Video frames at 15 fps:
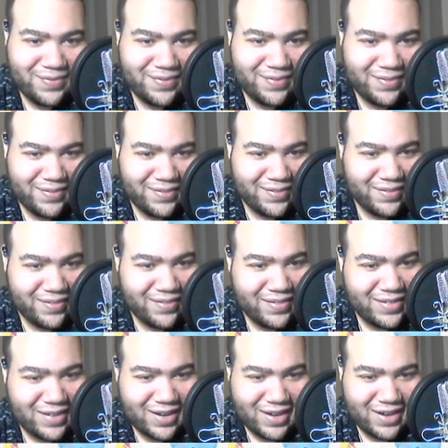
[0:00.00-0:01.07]
and
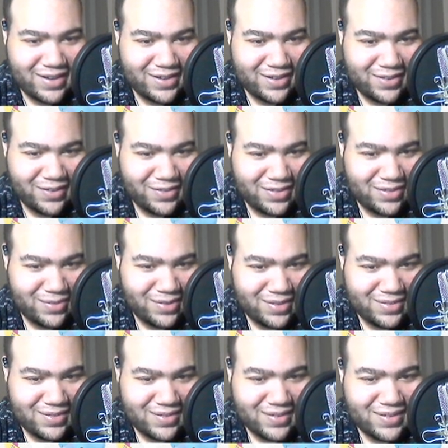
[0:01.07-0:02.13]
I gotta click all these
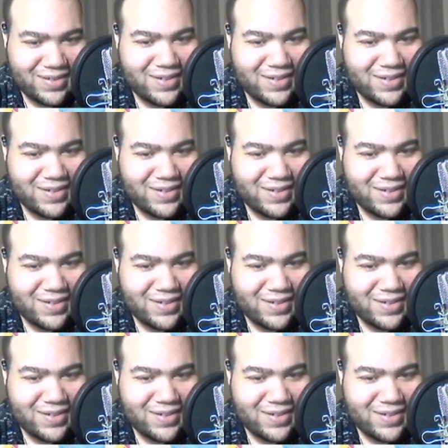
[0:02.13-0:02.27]
ones.